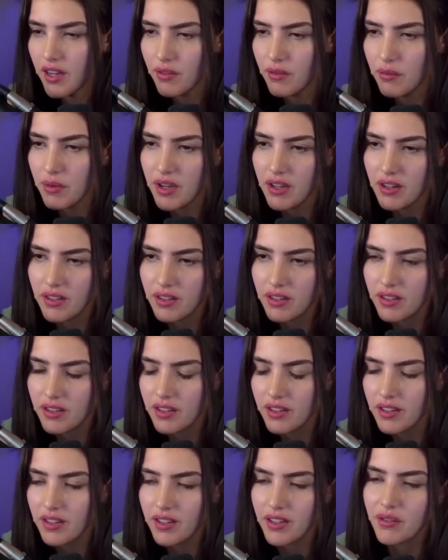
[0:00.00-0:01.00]
Well,
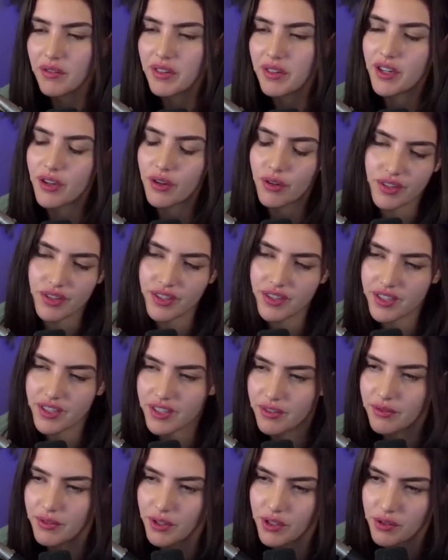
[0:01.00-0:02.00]
we know this is
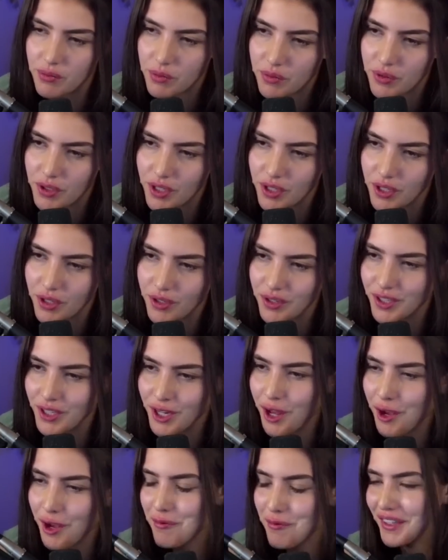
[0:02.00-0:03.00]
the first move, so it's
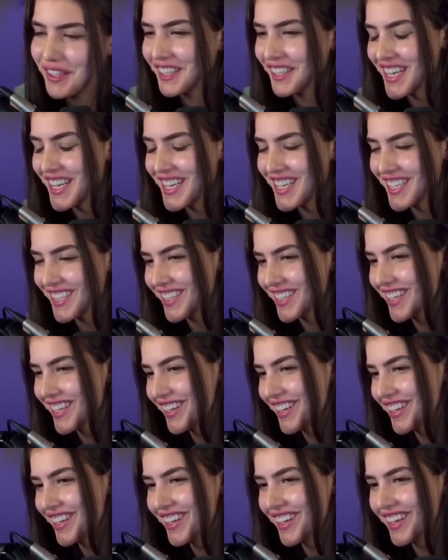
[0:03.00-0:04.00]
not being lazy.
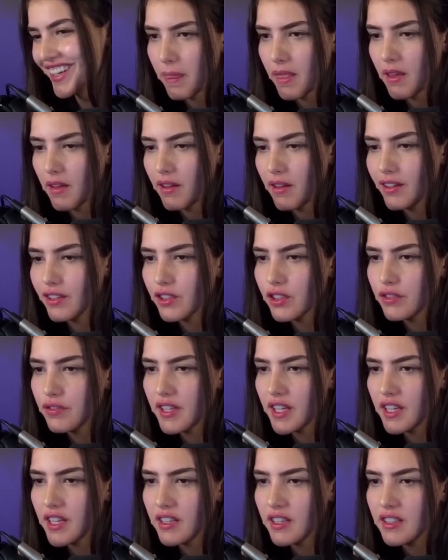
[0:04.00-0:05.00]
Also,
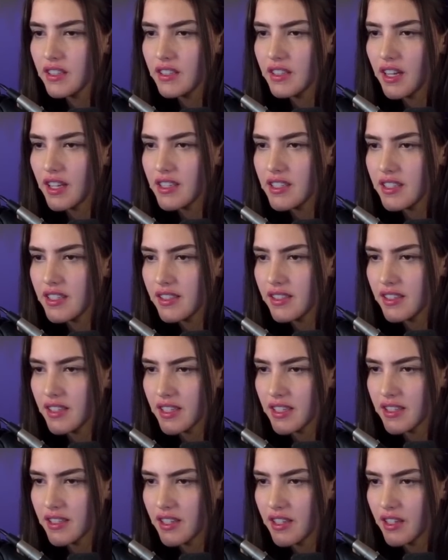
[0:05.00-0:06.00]
if king knight
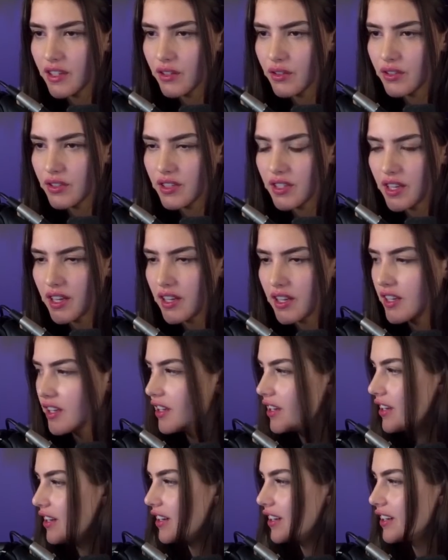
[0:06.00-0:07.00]
d6 and he goes king
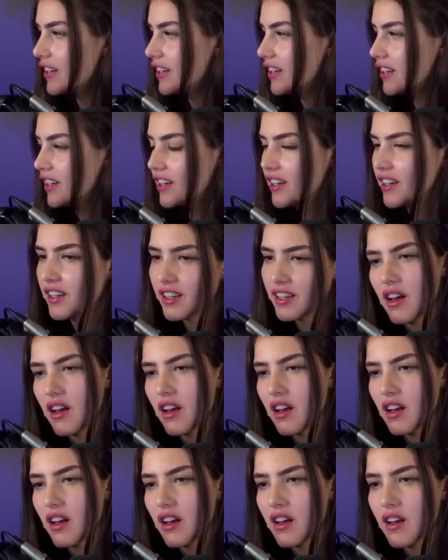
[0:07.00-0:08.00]
here,
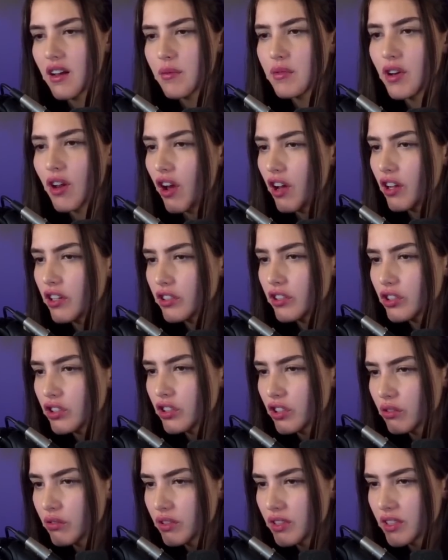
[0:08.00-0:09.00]
I'm not
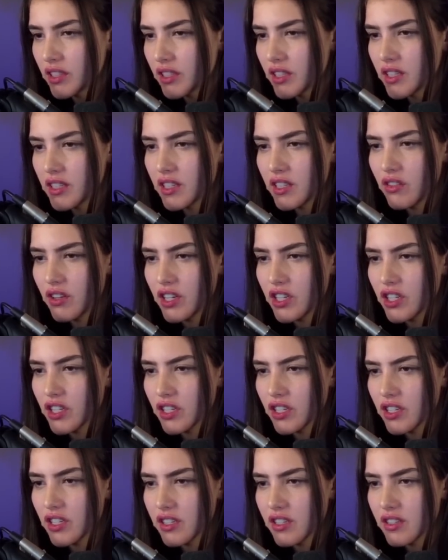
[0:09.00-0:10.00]
sure what the
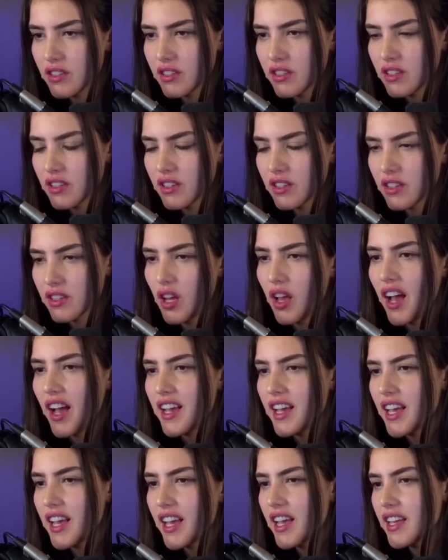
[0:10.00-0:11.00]
continuation is.
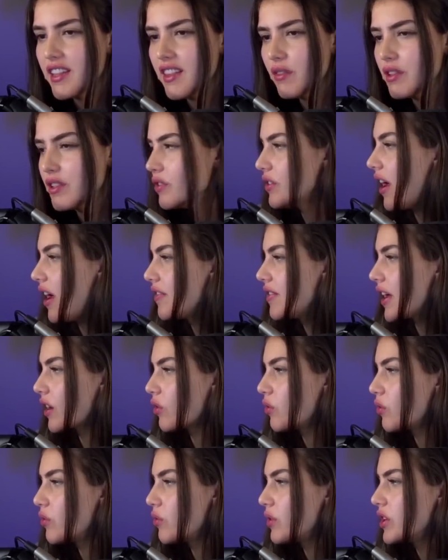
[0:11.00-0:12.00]
I hate that we don't have
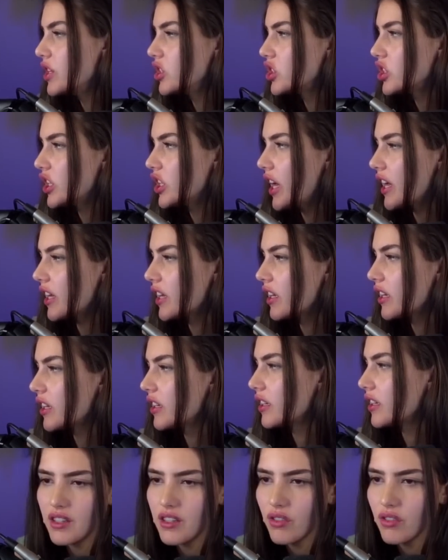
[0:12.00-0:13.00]
that queen check.
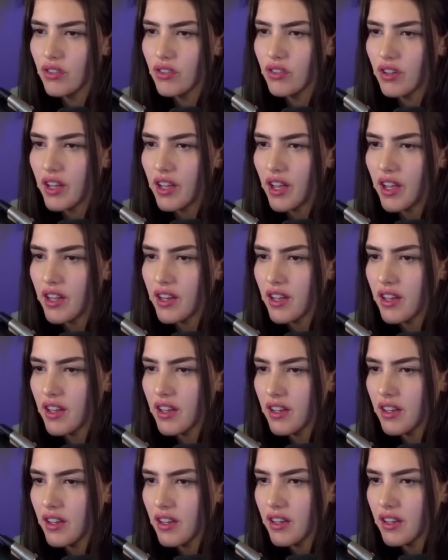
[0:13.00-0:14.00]
Don't I I,
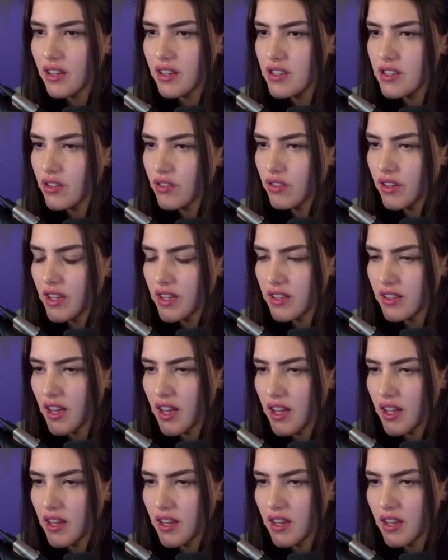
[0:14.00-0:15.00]
I don't like
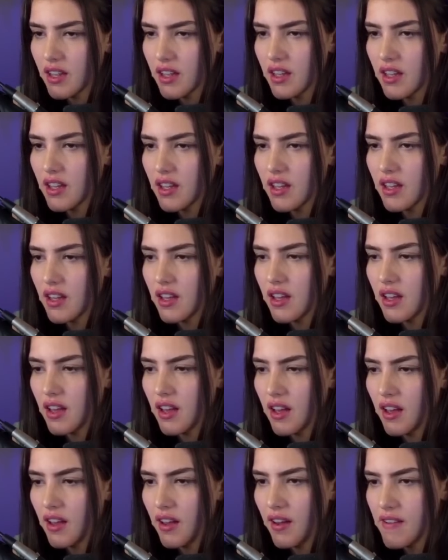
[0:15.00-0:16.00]
that.
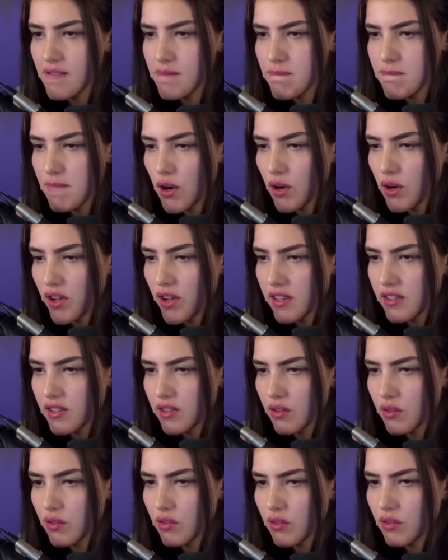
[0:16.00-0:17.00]
Um okay,
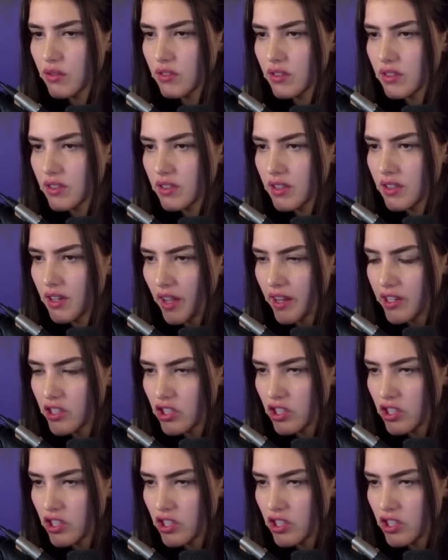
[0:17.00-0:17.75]
so knight